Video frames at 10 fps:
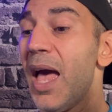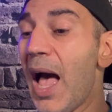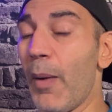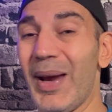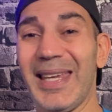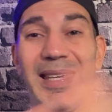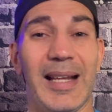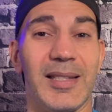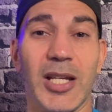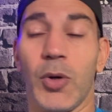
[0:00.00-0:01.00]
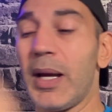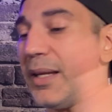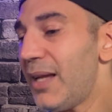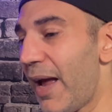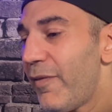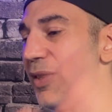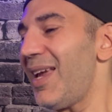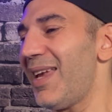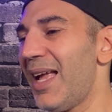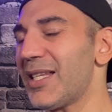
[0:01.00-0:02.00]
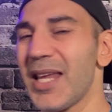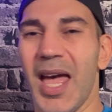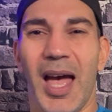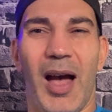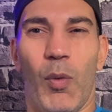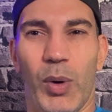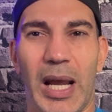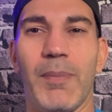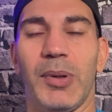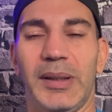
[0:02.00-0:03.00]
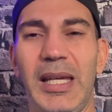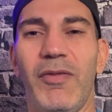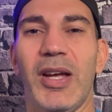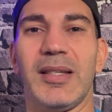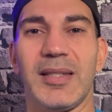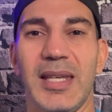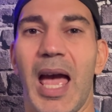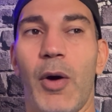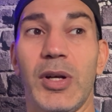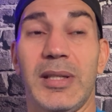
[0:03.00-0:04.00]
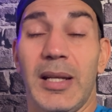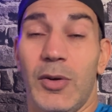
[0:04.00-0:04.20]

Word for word: I went against the grain. I did everything against what I believe in to see how it did.